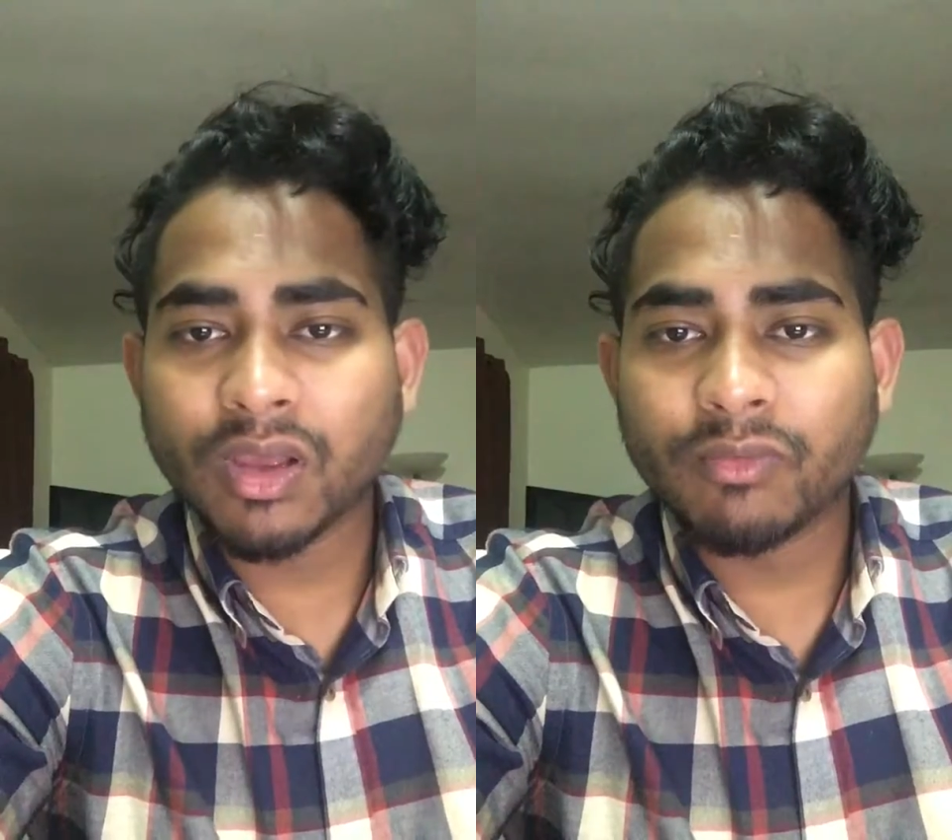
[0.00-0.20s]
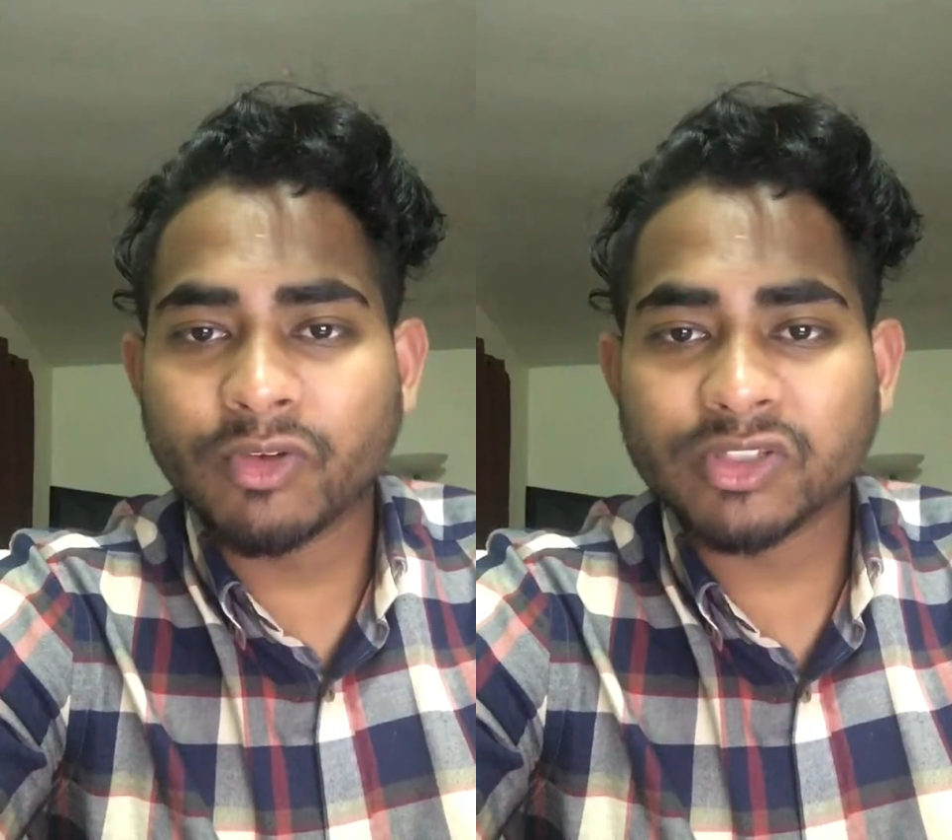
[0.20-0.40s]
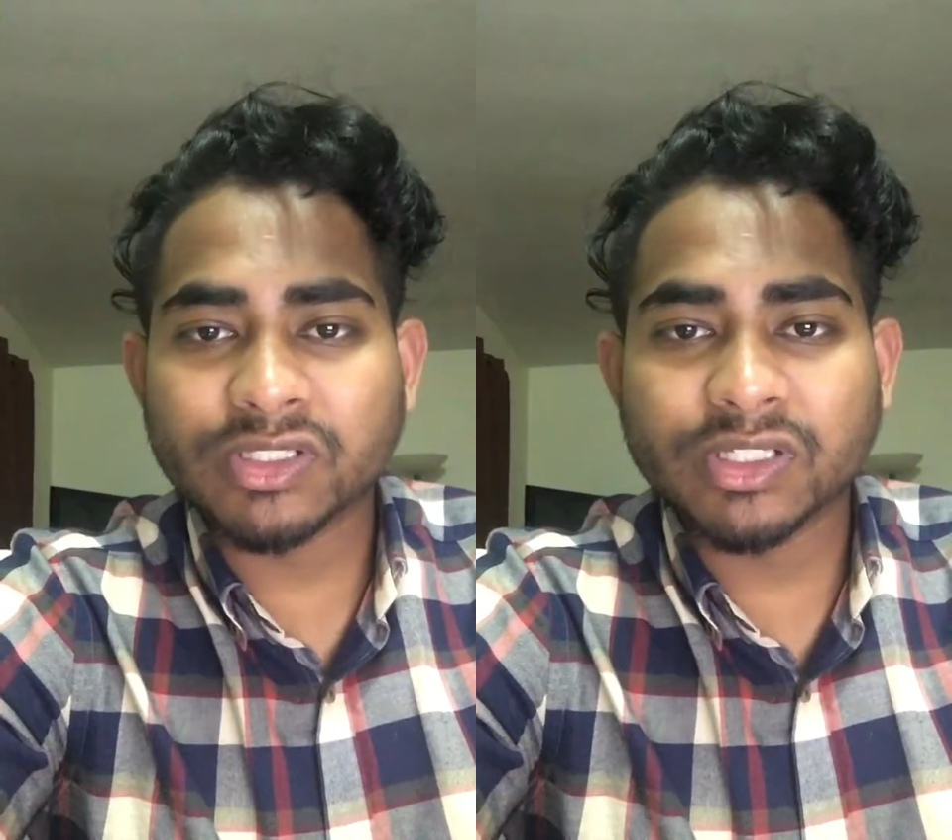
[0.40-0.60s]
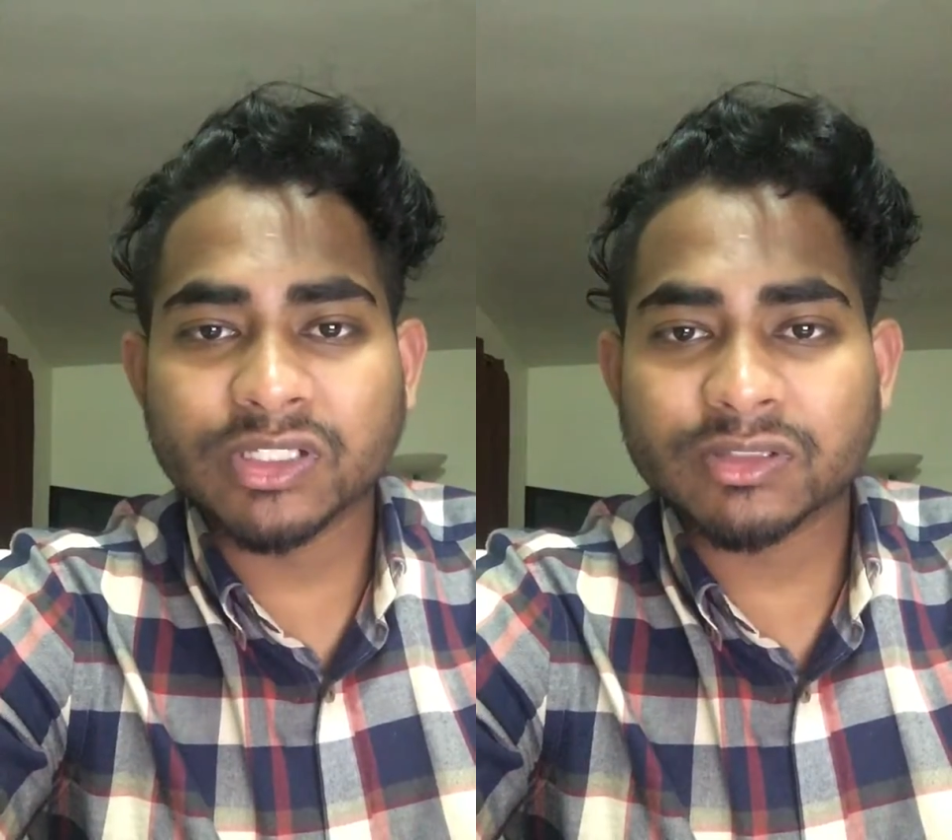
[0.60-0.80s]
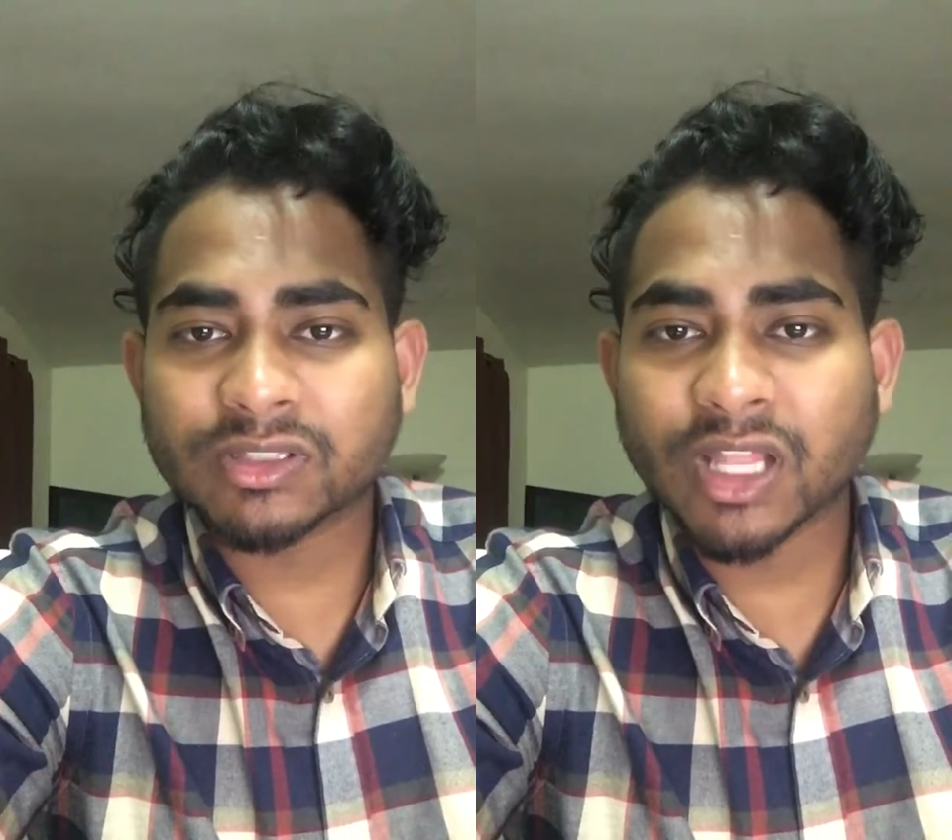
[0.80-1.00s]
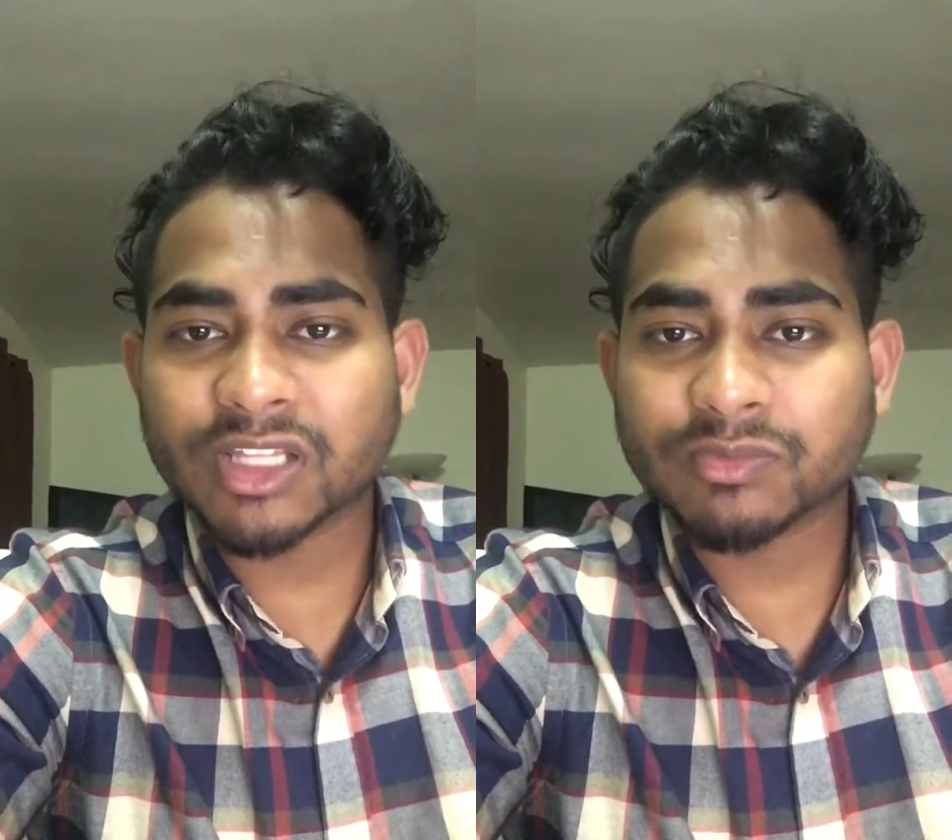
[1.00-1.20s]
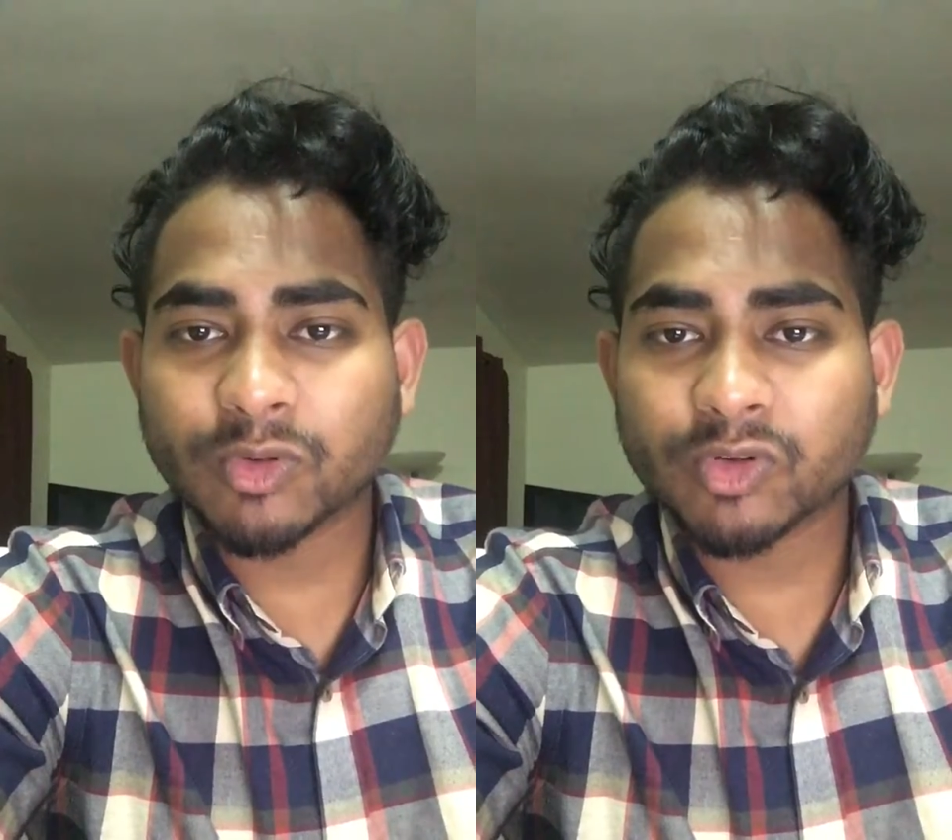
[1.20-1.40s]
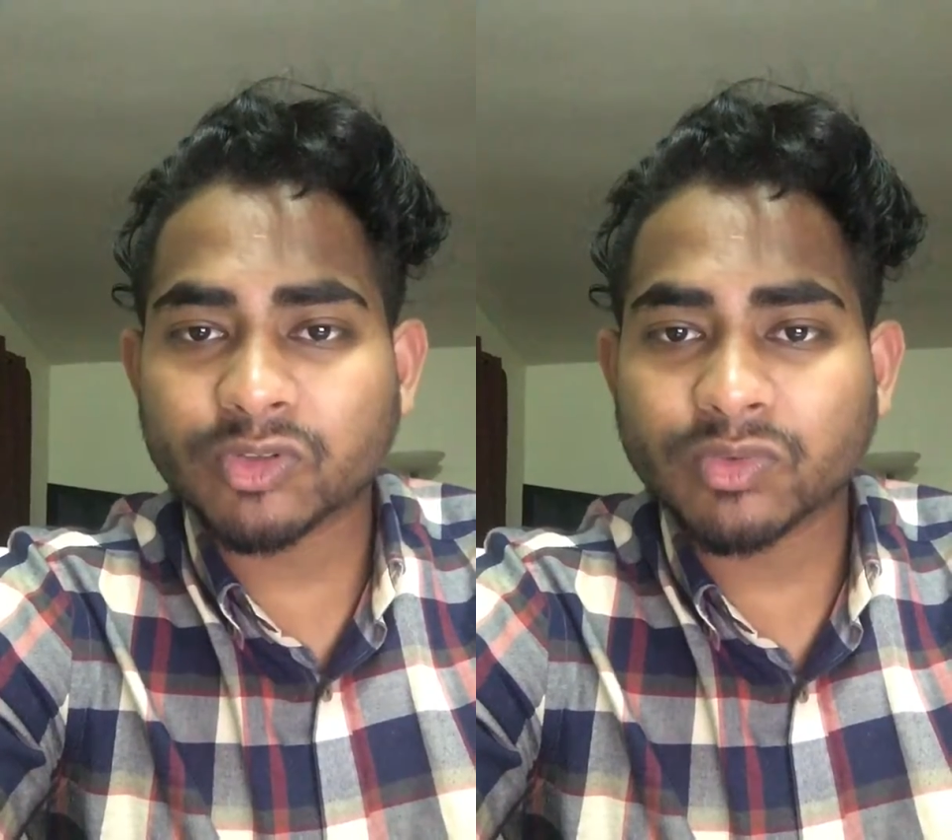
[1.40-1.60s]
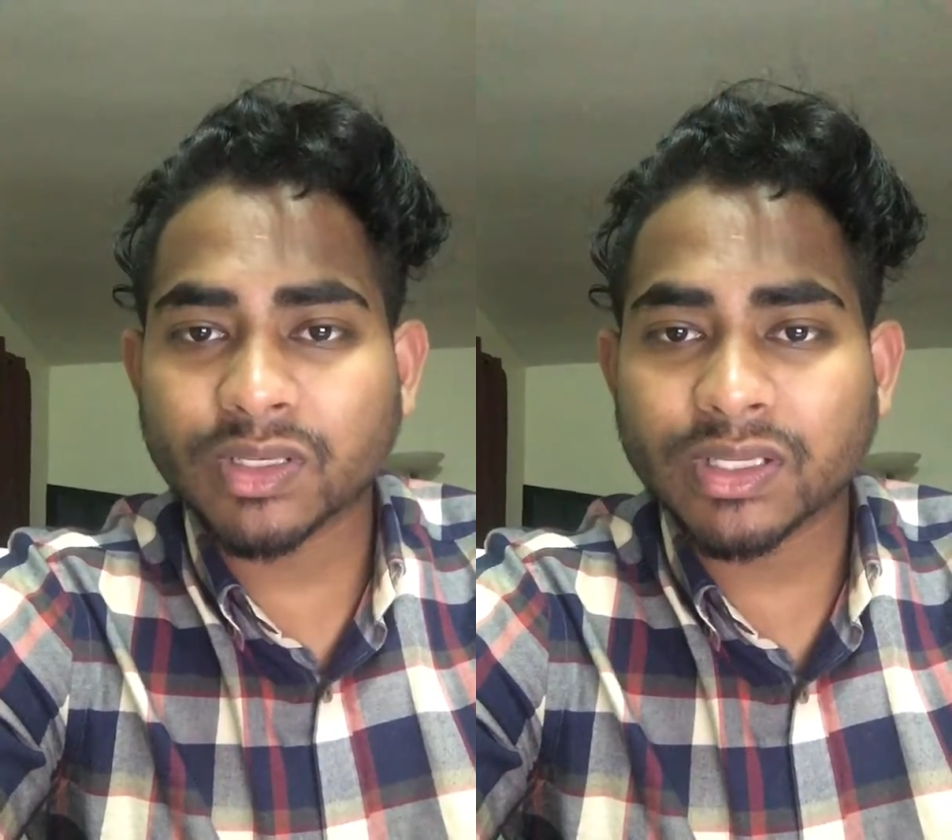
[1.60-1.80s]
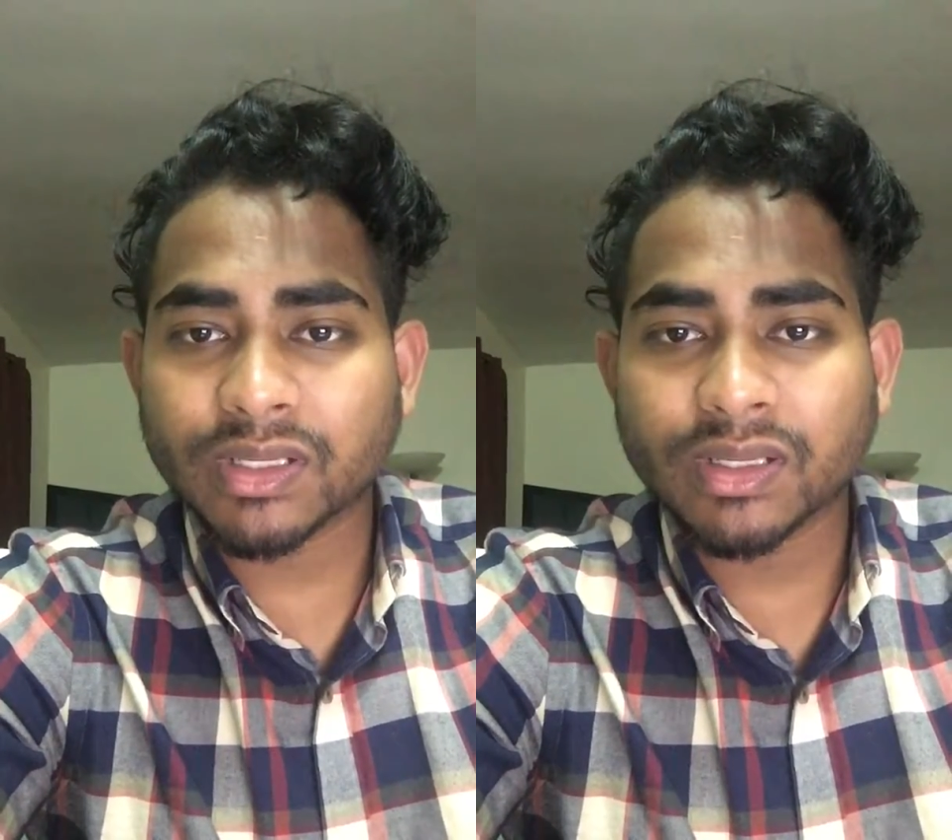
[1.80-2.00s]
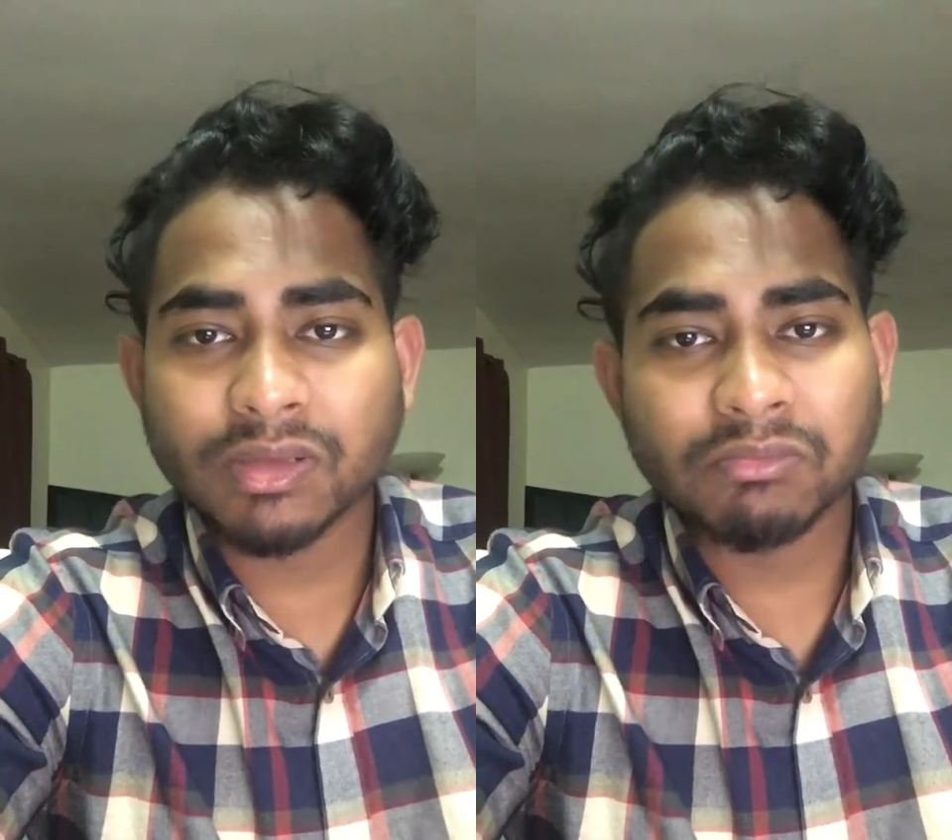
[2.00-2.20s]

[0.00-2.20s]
versus non-smokers running